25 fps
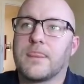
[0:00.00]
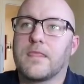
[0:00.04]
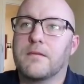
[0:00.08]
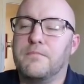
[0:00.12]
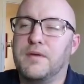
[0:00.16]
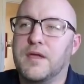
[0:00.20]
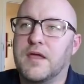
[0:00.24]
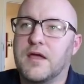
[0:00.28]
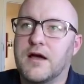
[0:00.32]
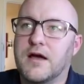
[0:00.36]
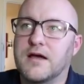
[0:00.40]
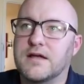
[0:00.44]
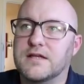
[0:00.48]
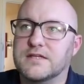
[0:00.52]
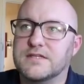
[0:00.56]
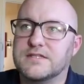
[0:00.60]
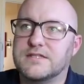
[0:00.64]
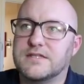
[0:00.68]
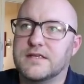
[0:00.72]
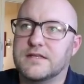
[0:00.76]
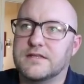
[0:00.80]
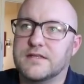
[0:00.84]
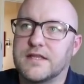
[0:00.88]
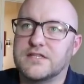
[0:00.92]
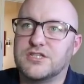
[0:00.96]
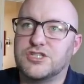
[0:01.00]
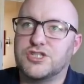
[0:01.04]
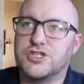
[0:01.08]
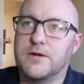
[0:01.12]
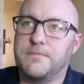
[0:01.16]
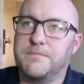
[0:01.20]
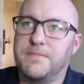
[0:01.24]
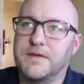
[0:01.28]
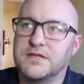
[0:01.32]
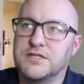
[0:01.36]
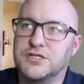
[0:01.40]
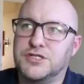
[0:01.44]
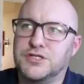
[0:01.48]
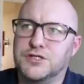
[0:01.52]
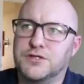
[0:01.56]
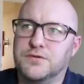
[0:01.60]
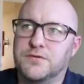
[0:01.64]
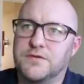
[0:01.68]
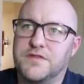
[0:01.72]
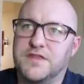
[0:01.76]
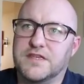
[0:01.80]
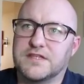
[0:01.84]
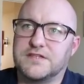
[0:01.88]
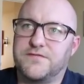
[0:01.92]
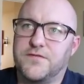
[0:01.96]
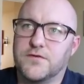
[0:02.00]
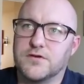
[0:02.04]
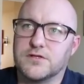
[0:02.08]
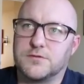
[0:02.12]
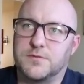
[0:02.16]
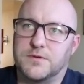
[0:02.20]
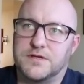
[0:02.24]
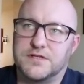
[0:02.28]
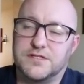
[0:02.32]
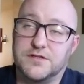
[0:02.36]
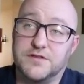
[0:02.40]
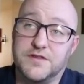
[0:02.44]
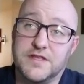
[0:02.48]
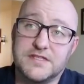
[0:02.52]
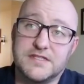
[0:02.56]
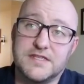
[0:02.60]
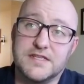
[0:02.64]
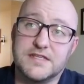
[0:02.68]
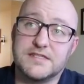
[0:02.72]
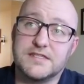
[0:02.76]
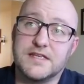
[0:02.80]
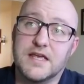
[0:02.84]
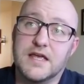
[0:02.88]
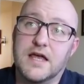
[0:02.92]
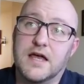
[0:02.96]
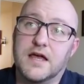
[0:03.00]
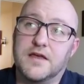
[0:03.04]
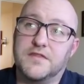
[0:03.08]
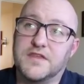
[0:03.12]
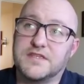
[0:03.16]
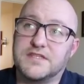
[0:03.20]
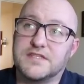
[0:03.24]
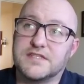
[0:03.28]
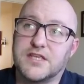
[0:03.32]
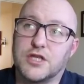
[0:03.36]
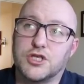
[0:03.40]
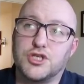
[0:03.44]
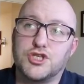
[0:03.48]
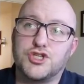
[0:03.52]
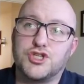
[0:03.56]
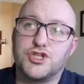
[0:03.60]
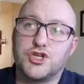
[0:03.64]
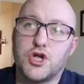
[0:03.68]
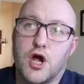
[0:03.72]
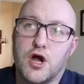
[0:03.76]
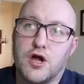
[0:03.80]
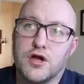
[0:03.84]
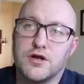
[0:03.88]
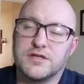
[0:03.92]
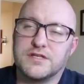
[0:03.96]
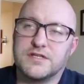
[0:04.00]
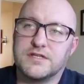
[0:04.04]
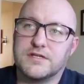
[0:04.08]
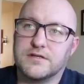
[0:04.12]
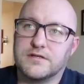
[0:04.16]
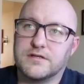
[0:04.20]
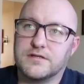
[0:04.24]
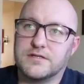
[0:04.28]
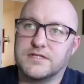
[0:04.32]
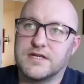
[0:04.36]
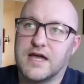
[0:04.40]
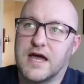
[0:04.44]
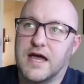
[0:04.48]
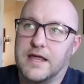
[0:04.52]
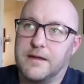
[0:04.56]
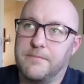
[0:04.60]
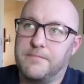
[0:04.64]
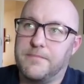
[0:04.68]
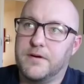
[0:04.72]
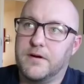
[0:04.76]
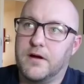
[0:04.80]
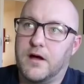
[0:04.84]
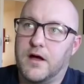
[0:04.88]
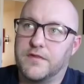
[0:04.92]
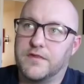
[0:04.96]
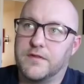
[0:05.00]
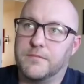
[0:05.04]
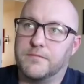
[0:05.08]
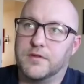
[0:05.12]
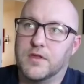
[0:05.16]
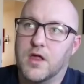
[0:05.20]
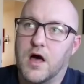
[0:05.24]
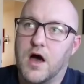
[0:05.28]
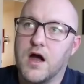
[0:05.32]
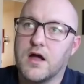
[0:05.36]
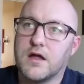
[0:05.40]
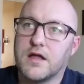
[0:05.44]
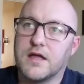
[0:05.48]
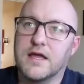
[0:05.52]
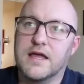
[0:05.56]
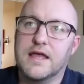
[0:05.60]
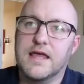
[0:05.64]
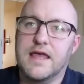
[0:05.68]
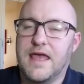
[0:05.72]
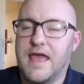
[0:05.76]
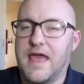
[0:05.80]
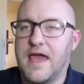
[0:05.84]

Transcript: Because let's jump into this first one. So this is, this is a chart type on the block.